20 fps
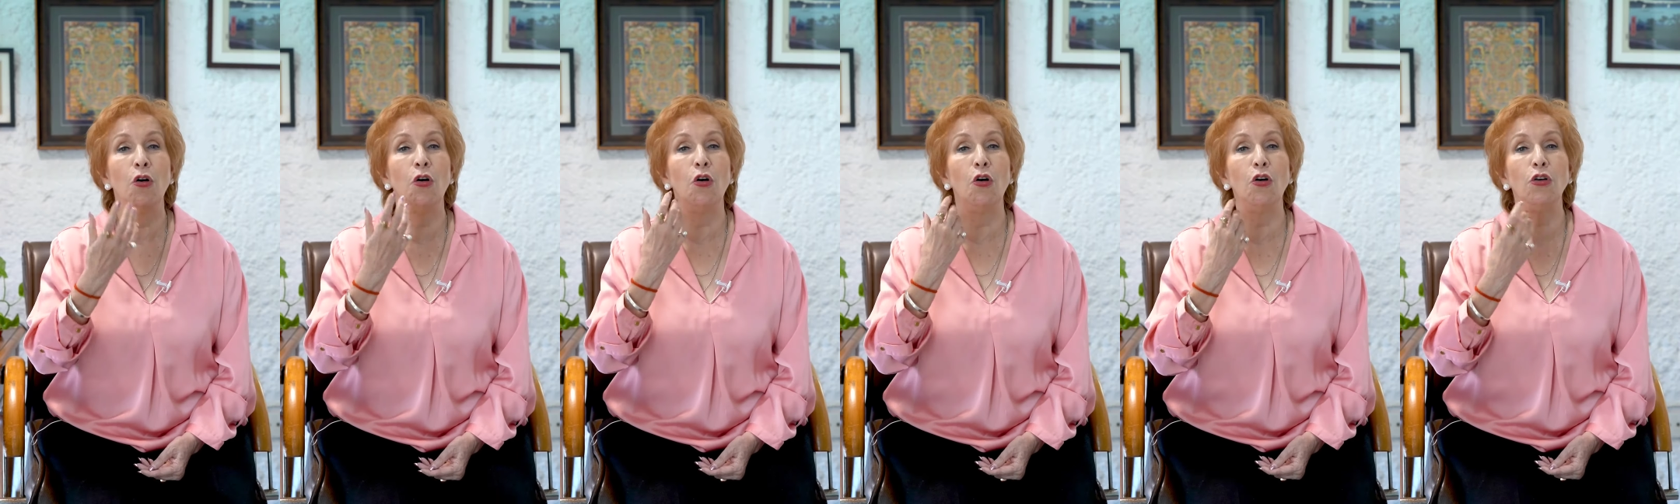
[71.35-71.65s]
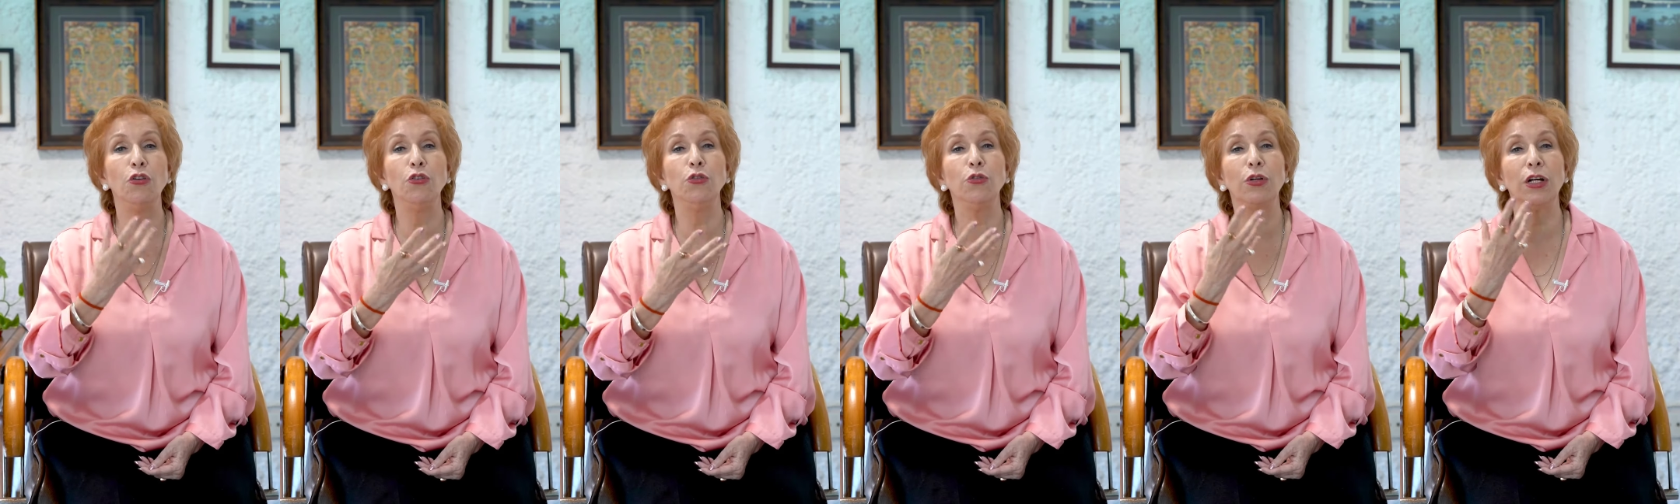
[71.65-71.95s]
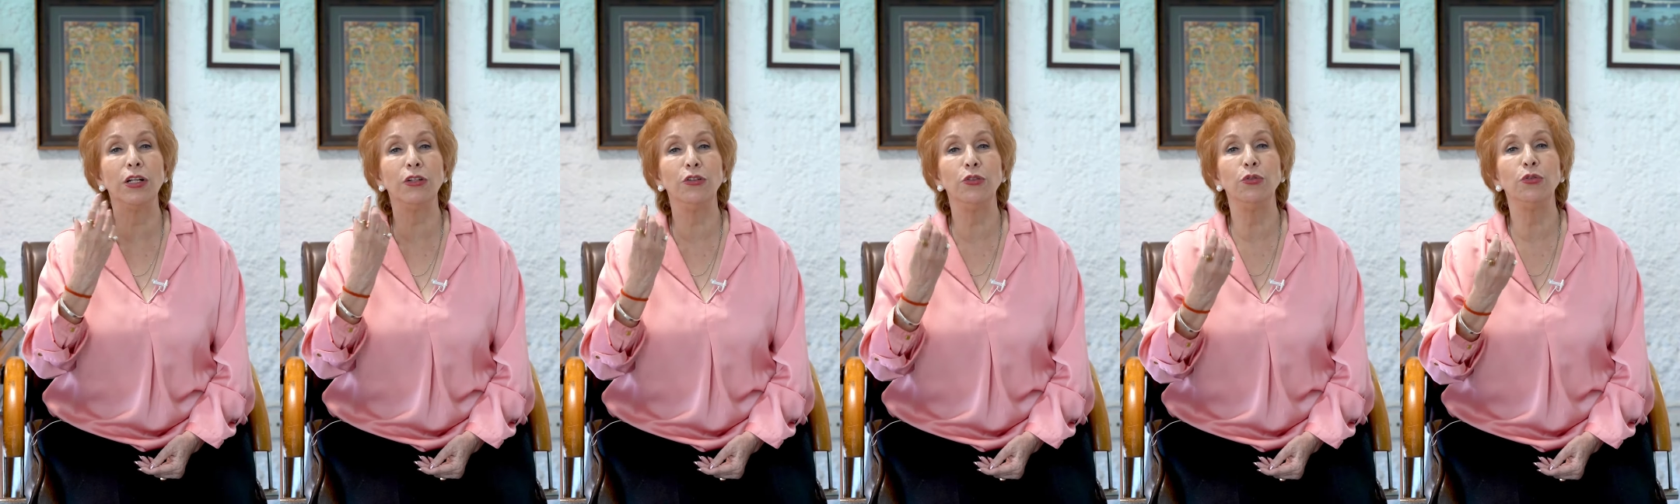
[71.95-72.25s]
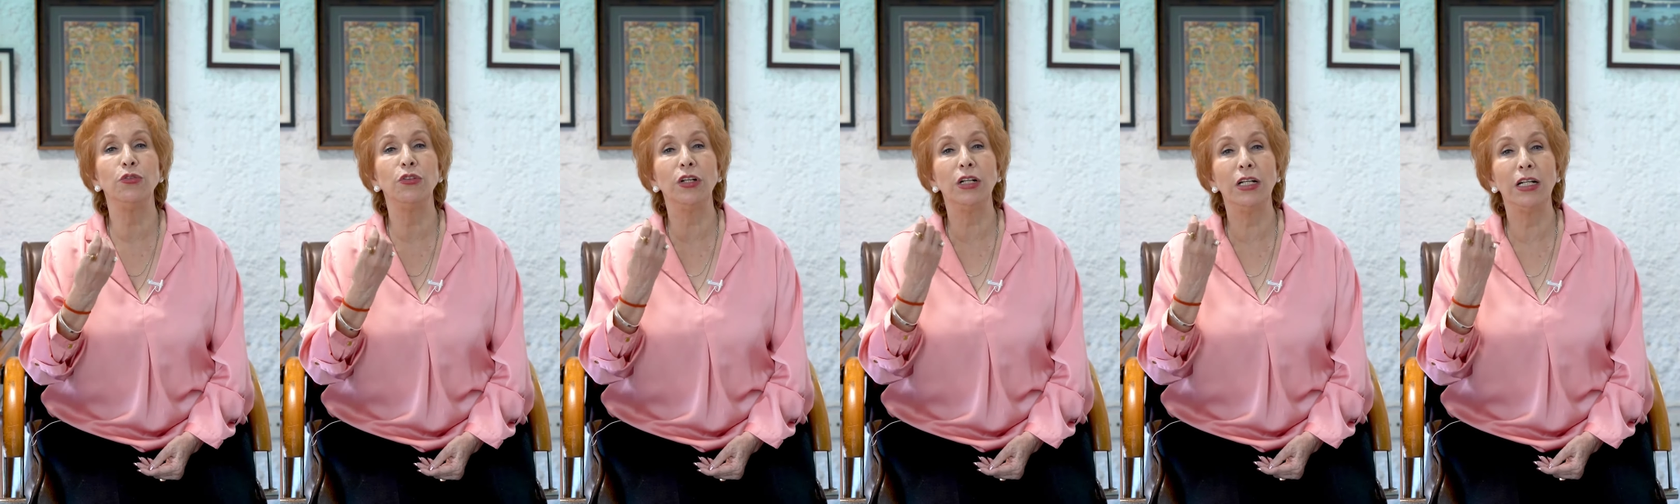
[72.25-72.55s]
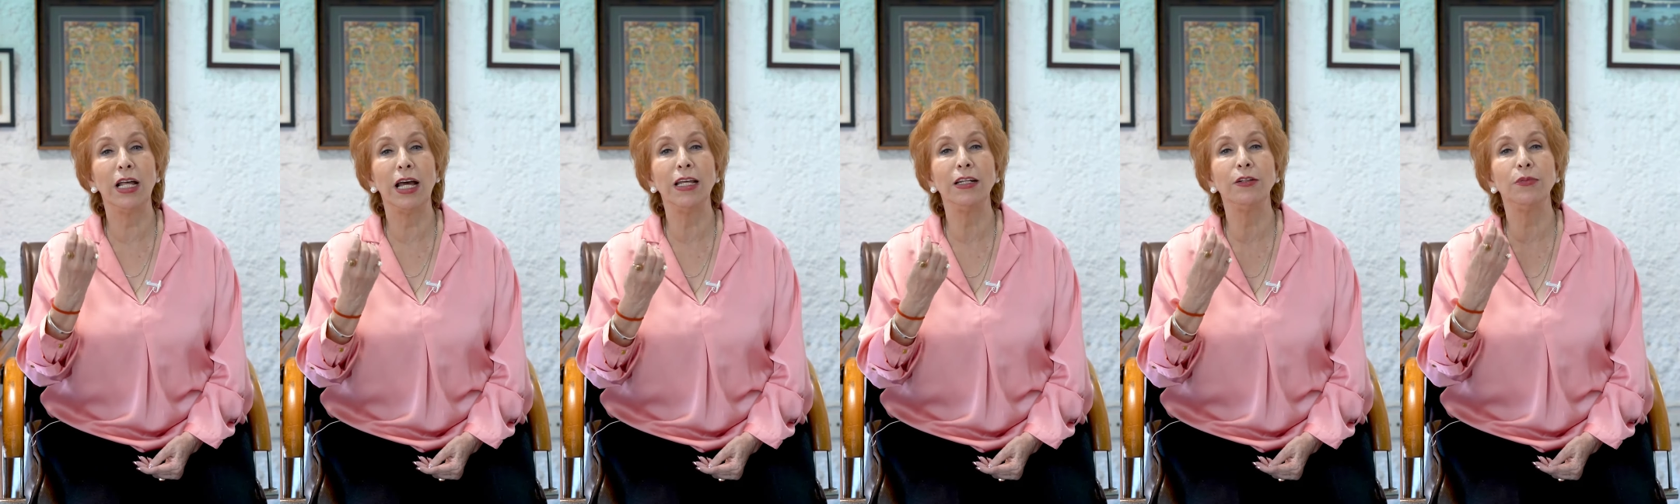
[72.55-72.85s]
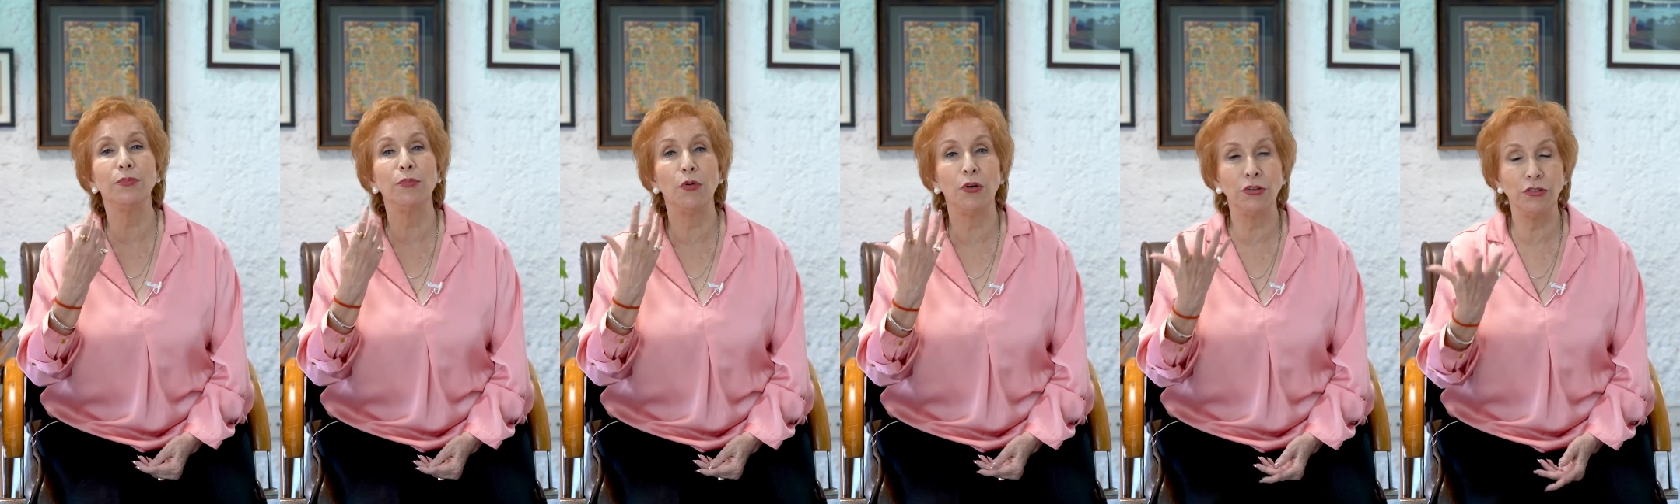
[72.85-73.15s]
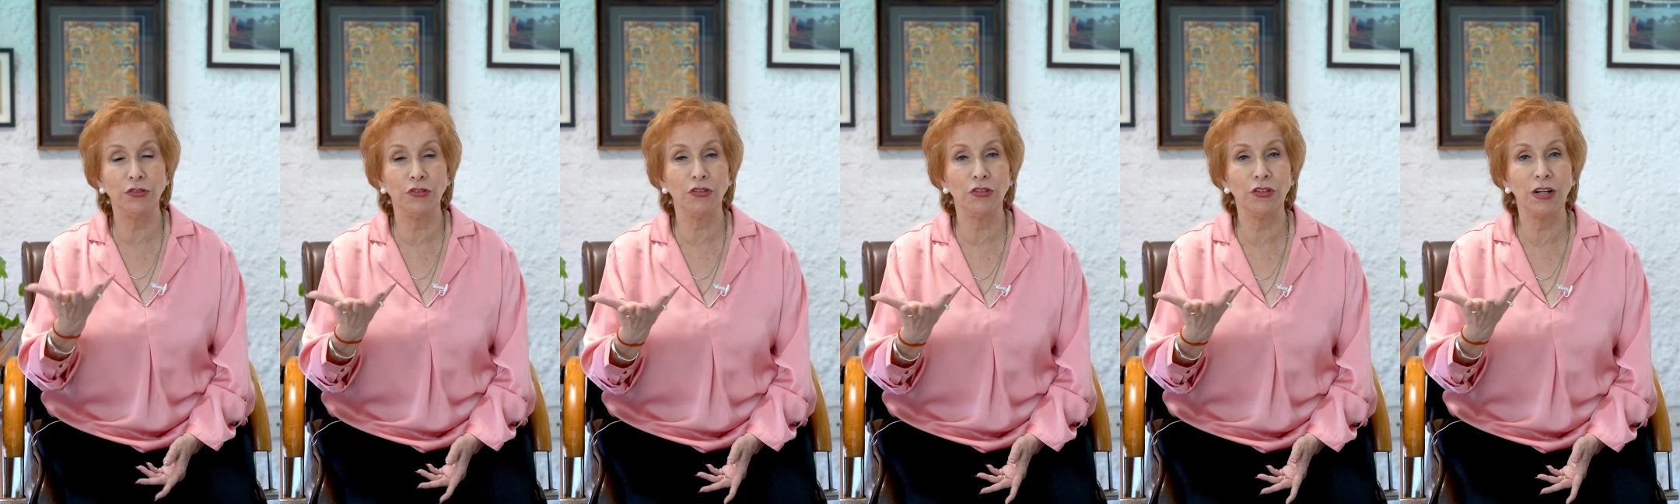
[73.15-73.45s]
or you can use a light
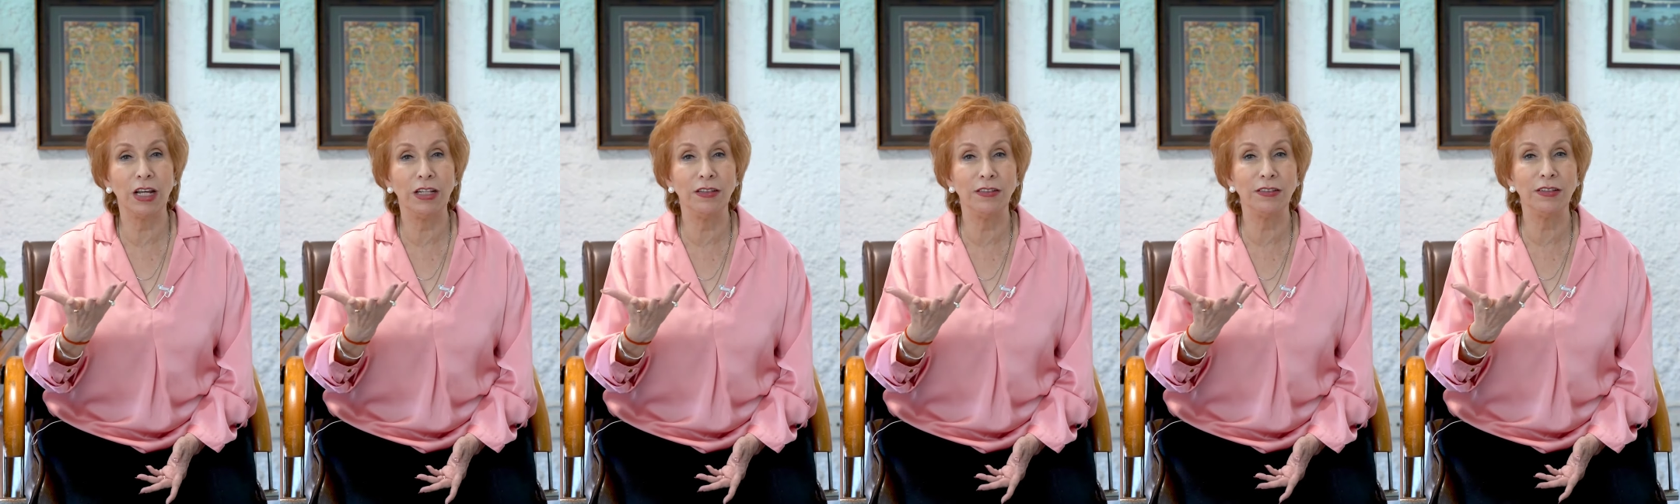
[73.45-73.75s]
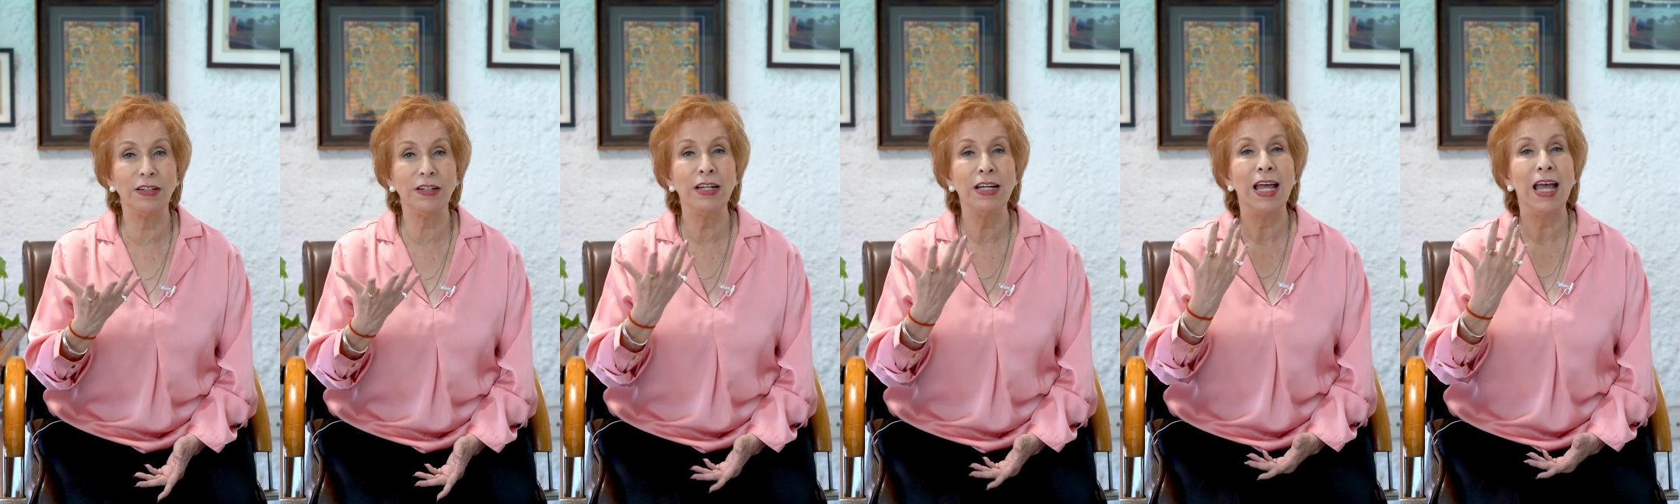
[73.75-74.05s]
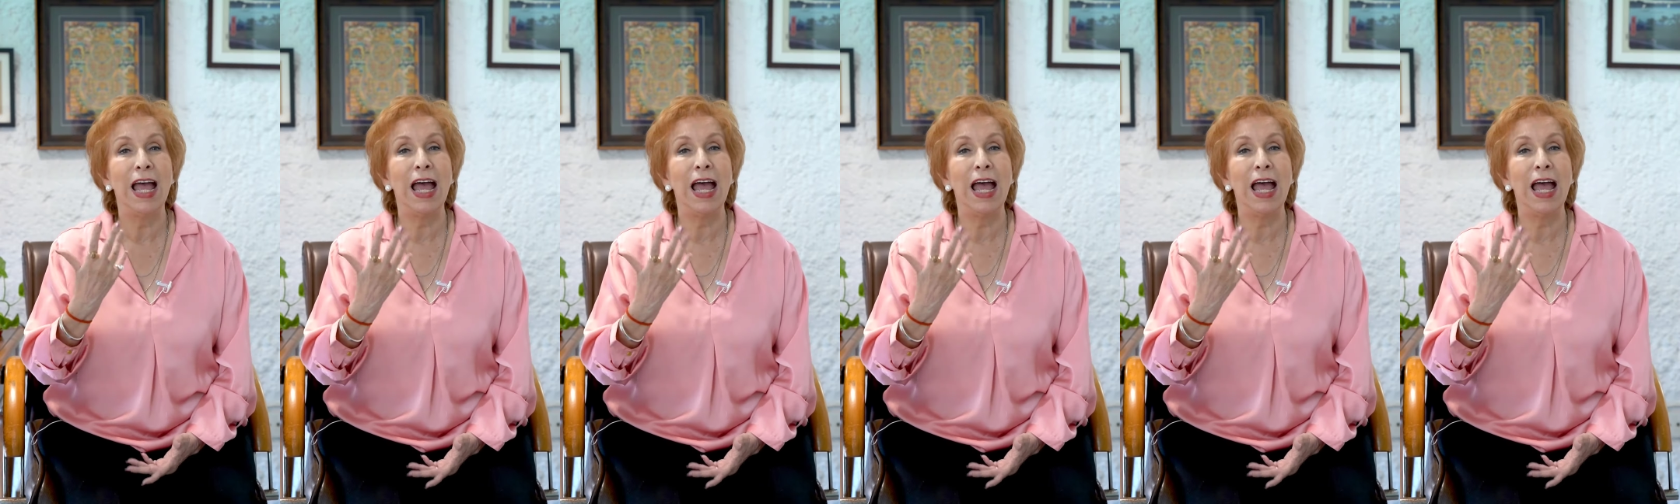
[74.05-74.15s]
moisturizer